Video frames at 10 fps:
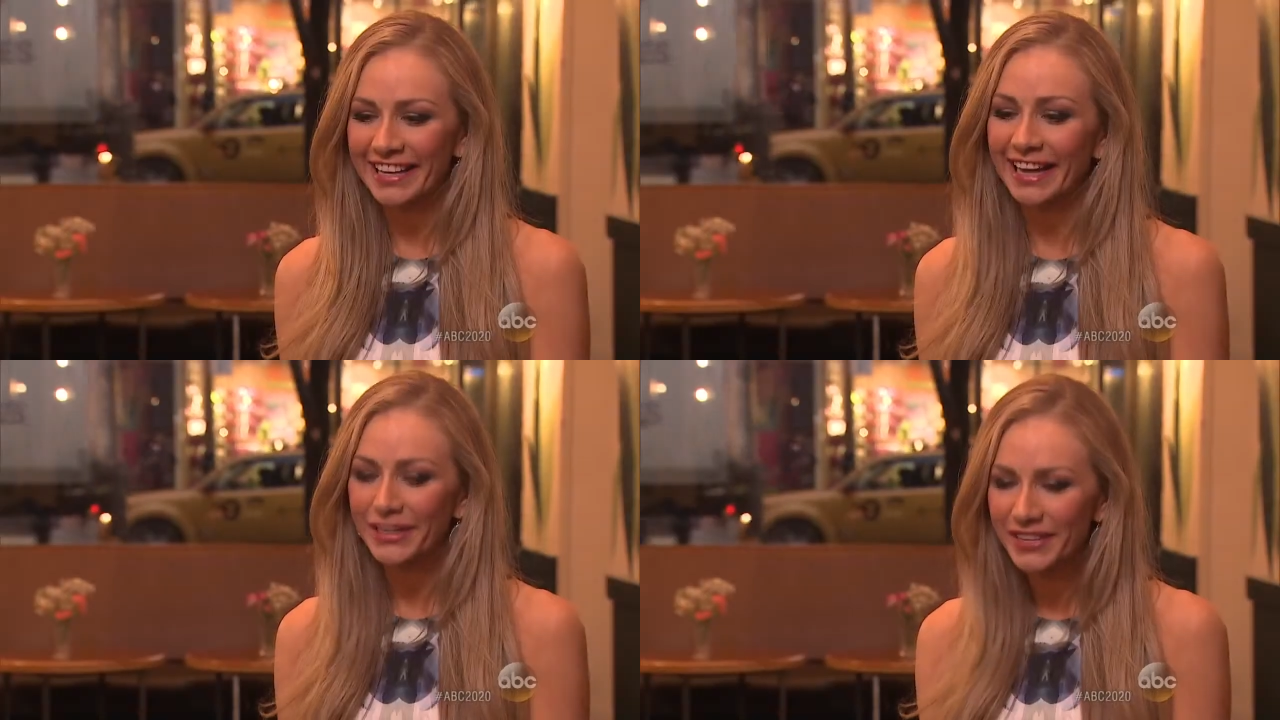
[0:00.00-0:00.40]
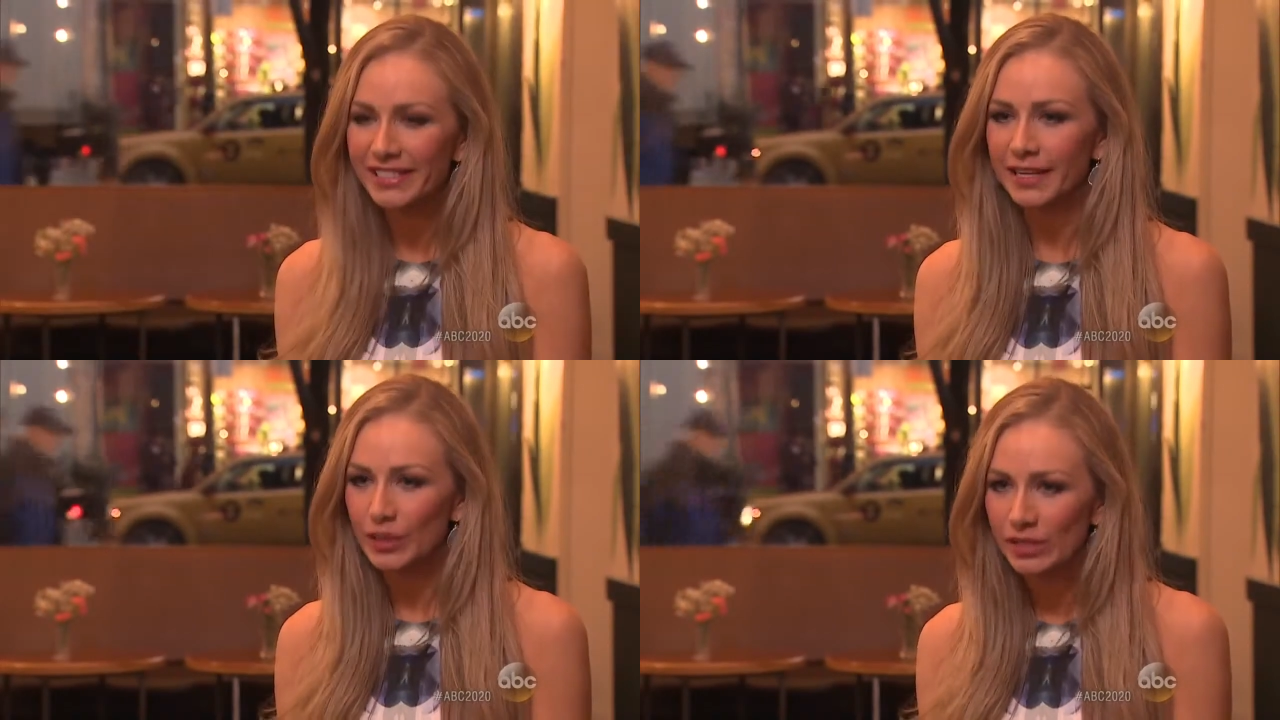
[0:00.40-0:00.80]
And I
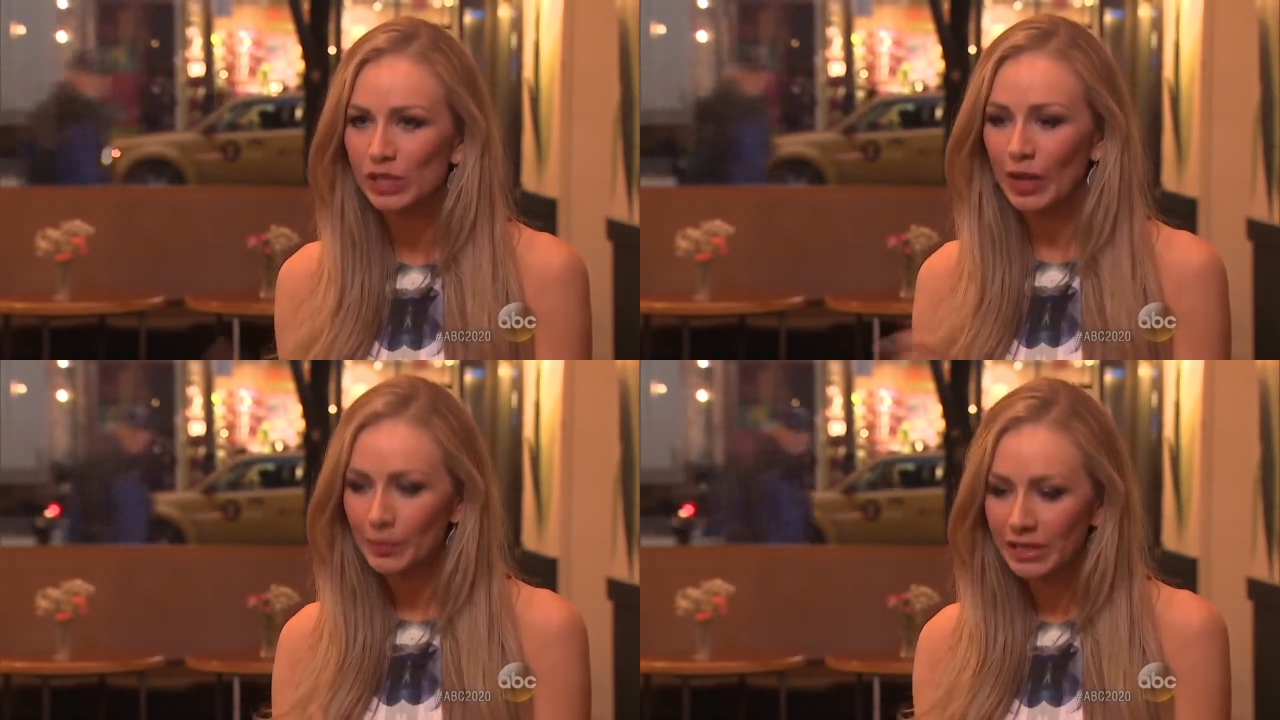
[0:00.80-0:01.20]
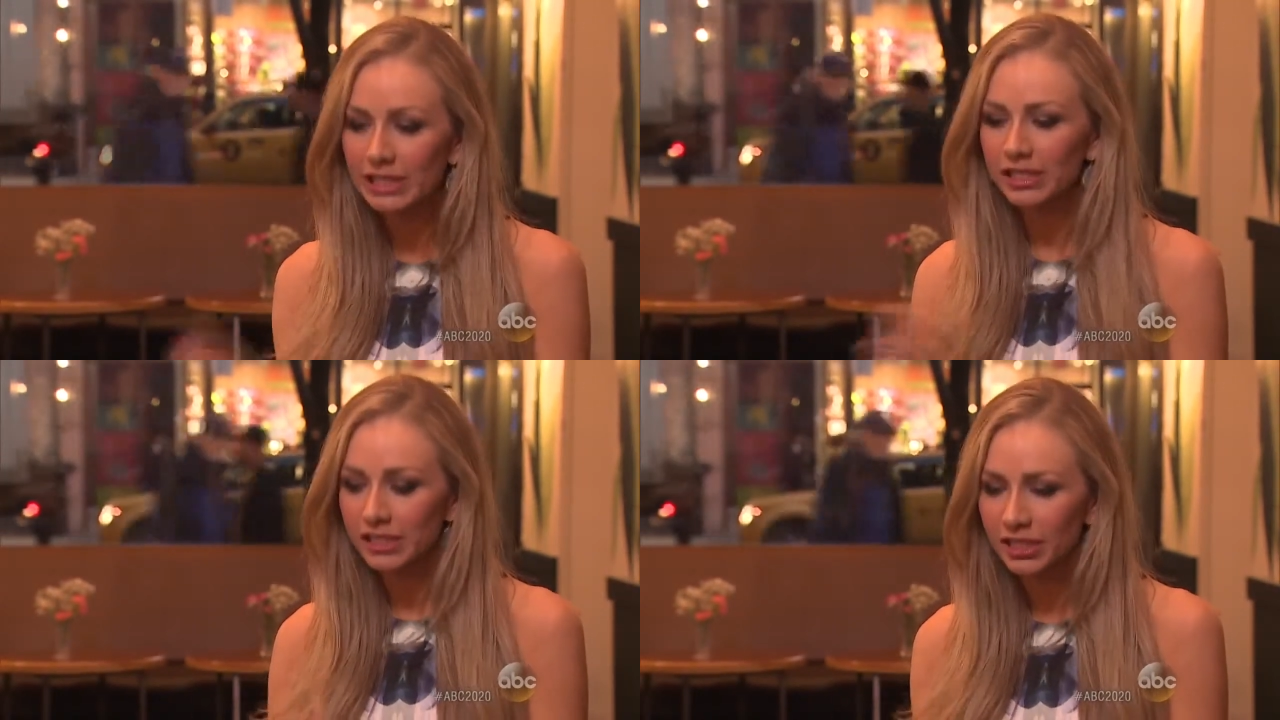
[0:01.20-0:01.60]
noticed that he was
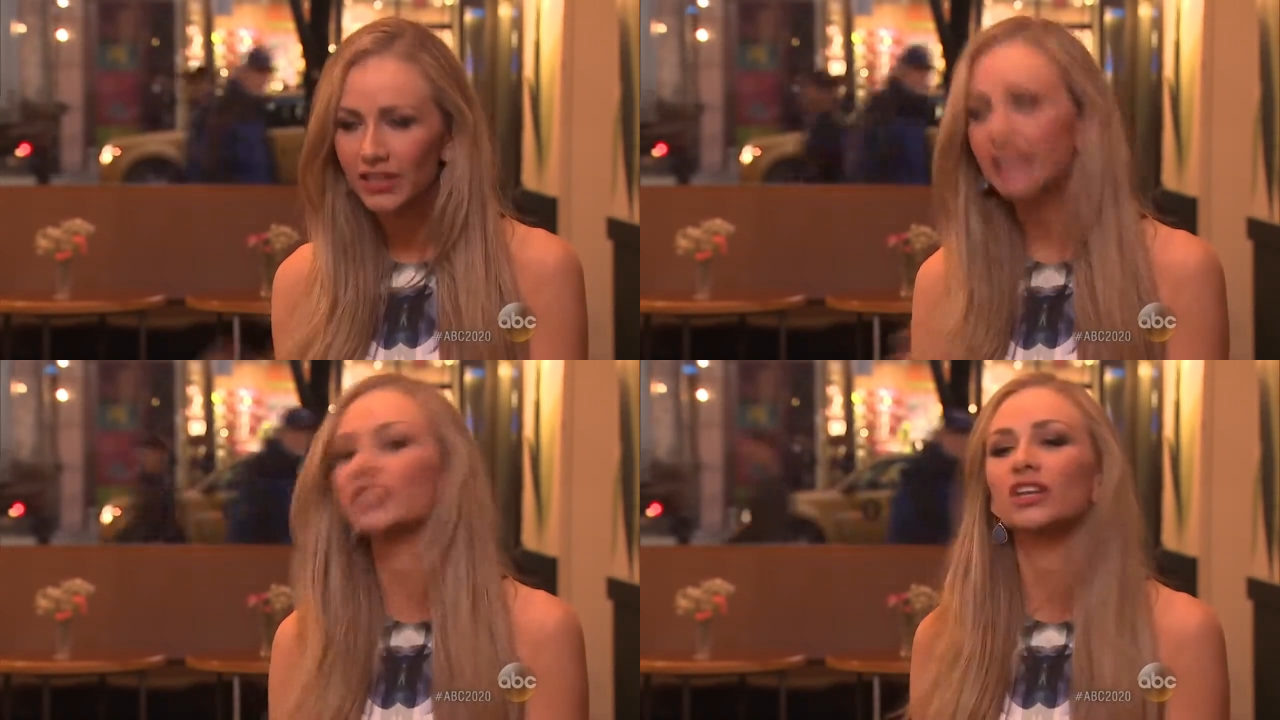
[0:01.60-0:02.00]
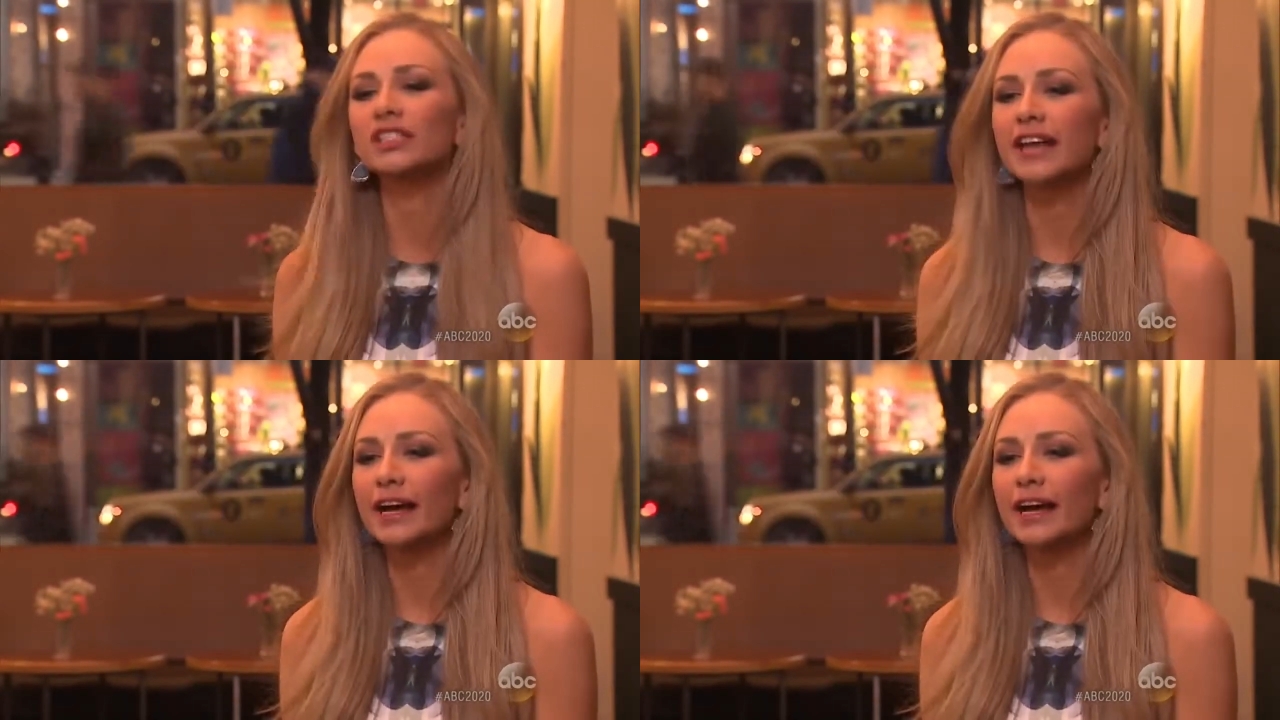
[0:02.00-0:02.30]
swiping to the right the whole